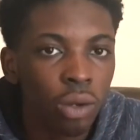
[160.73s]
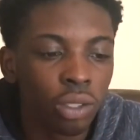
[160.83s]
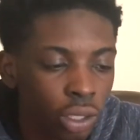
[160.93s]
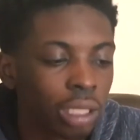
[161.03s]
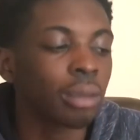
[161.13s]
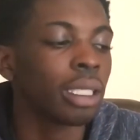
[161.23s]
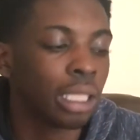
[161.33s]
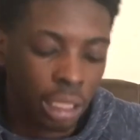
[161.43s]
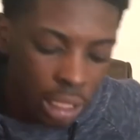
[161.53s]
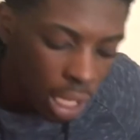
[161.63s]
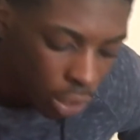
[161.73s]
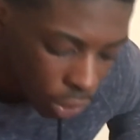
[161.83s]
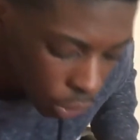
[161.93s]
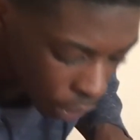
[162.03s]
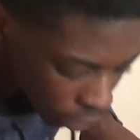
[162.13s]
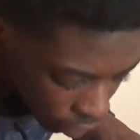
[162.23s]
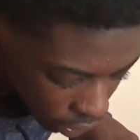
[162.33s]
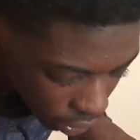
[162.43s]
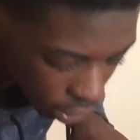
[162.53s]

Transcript: So you know what I'm saying? This kid, I'll do baby.